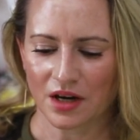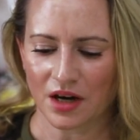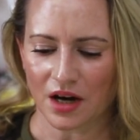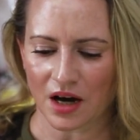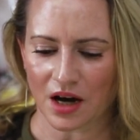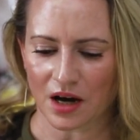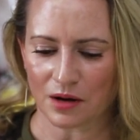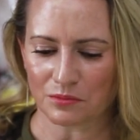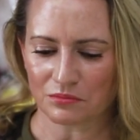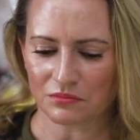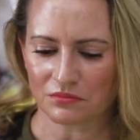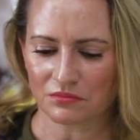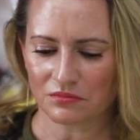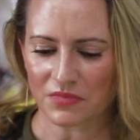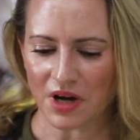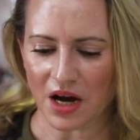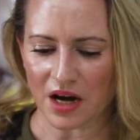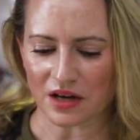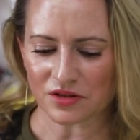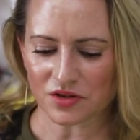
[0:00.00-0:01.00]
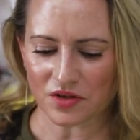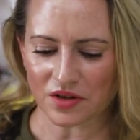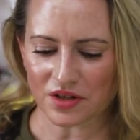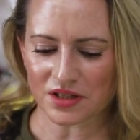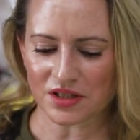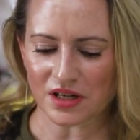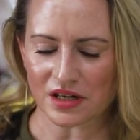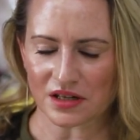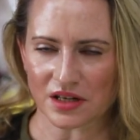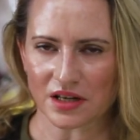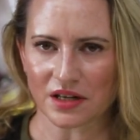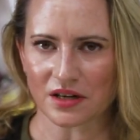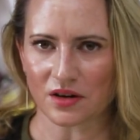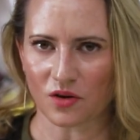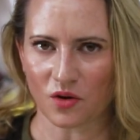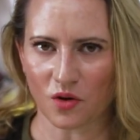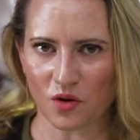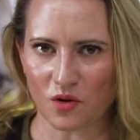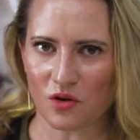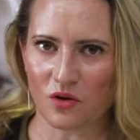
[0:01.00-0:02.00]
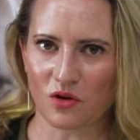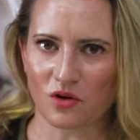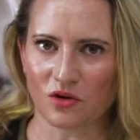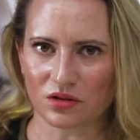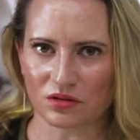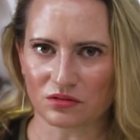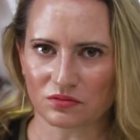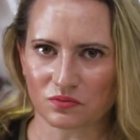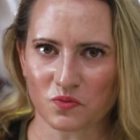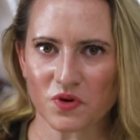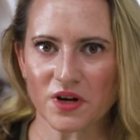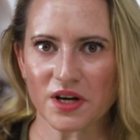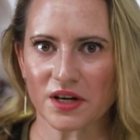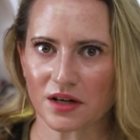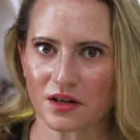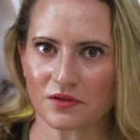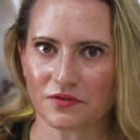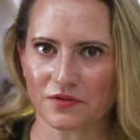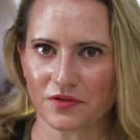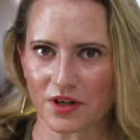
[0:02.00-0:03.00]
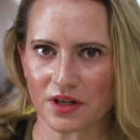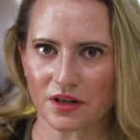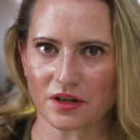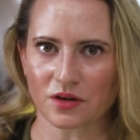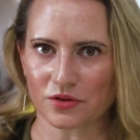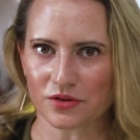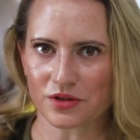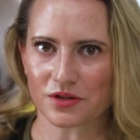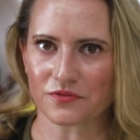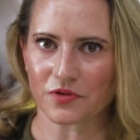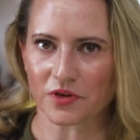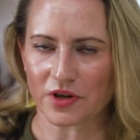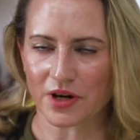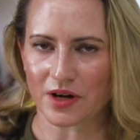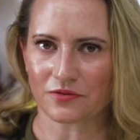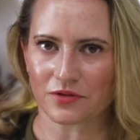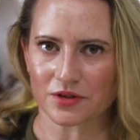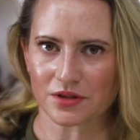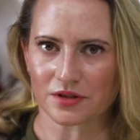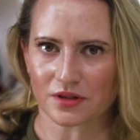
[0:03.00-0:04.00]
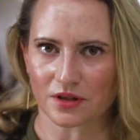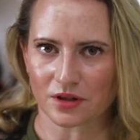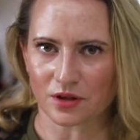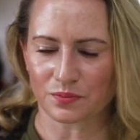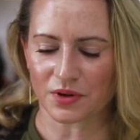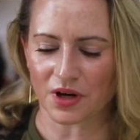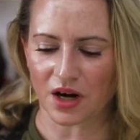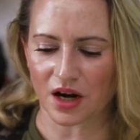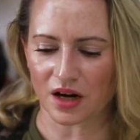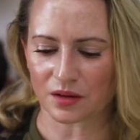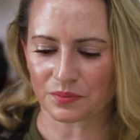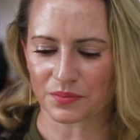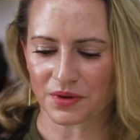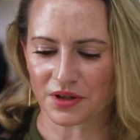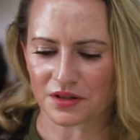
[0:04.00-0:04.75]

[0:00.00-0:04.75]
Um, yeah, so I didn't dedicate a whole week of videos for every single product,